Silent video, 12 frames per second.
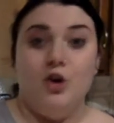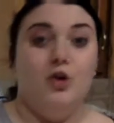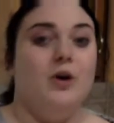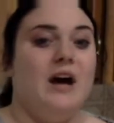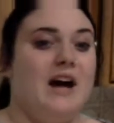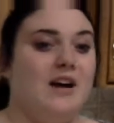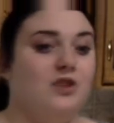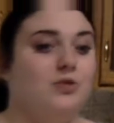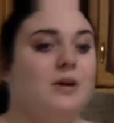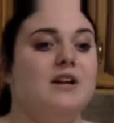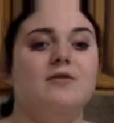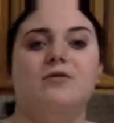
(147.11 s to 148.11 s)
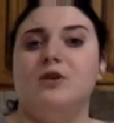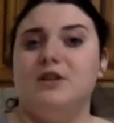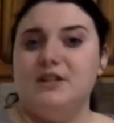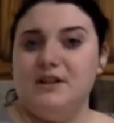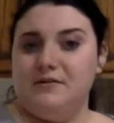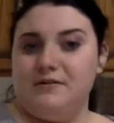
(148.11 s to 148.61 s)
who had a
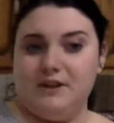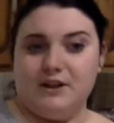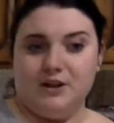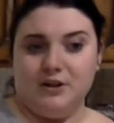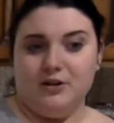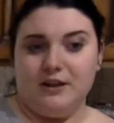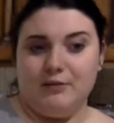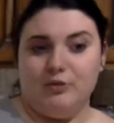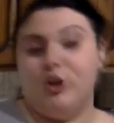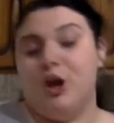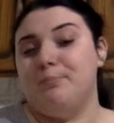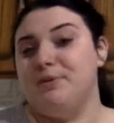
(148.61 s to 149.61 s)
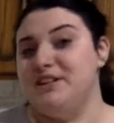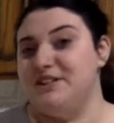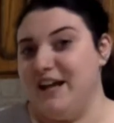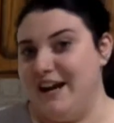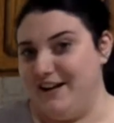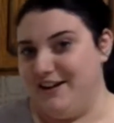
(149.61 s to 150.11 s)
2014 vehicle that will not be
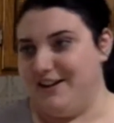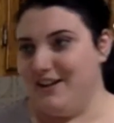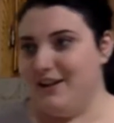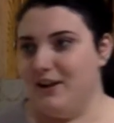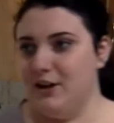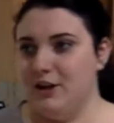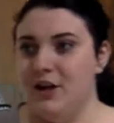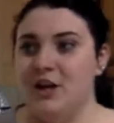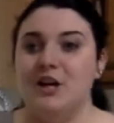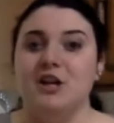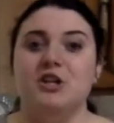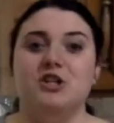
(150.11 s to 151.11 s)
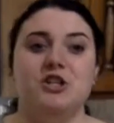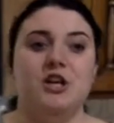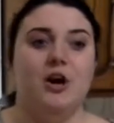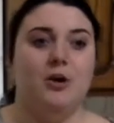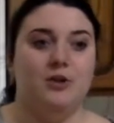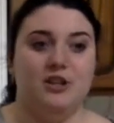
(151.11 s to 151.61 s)
stated. She
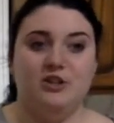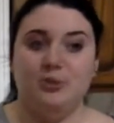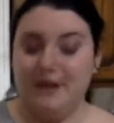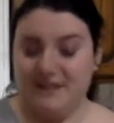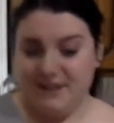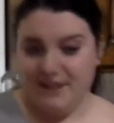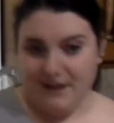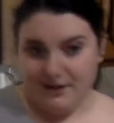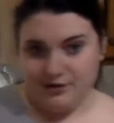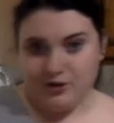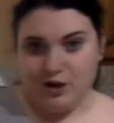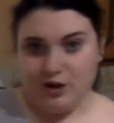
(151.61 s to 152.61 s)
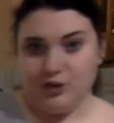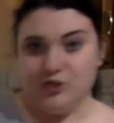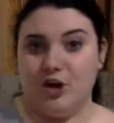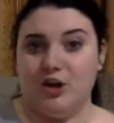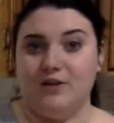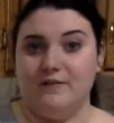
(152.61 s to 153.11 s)
owed $20,000
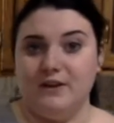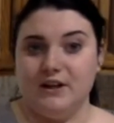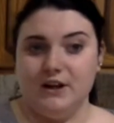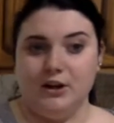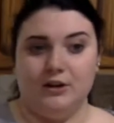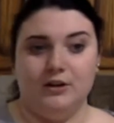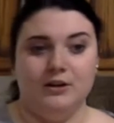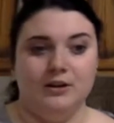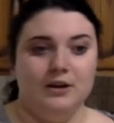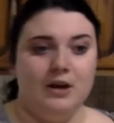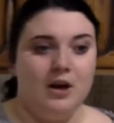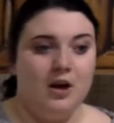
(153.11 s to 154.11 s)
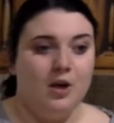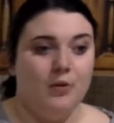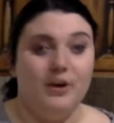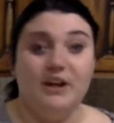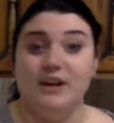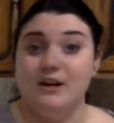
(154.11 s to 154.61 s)
on her vehicle.
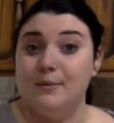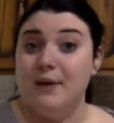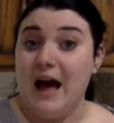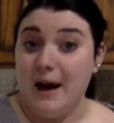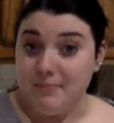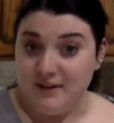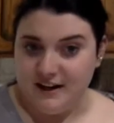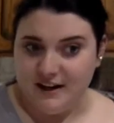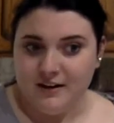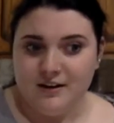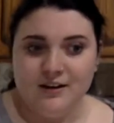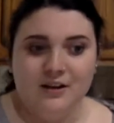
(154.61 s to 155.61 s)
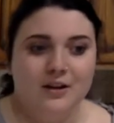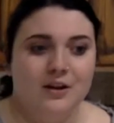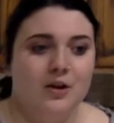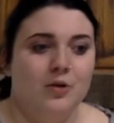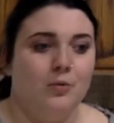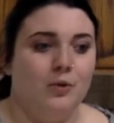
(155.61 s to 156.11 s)
What ended up happening
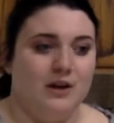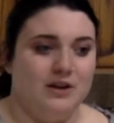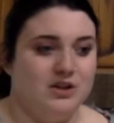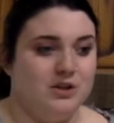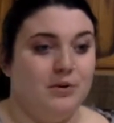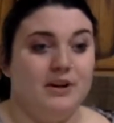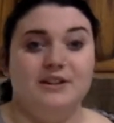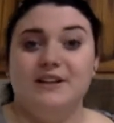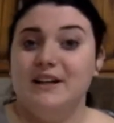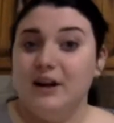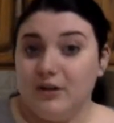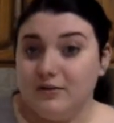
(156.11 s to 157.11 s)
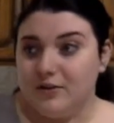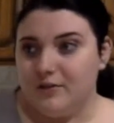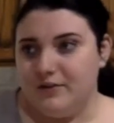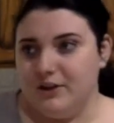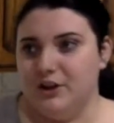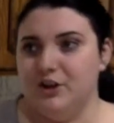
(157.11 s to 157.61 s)
was she wanted to get out of her
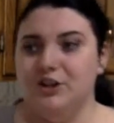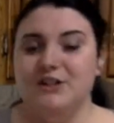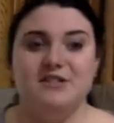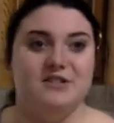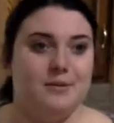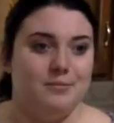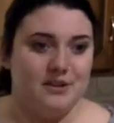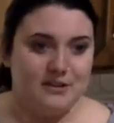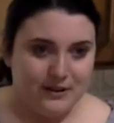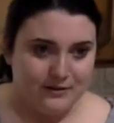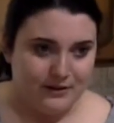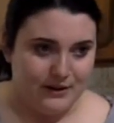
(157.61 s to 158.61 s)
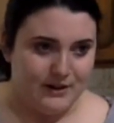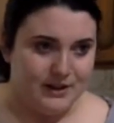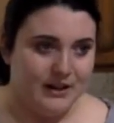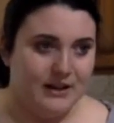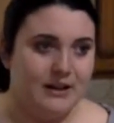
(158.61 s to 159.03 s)
vehicle into something different.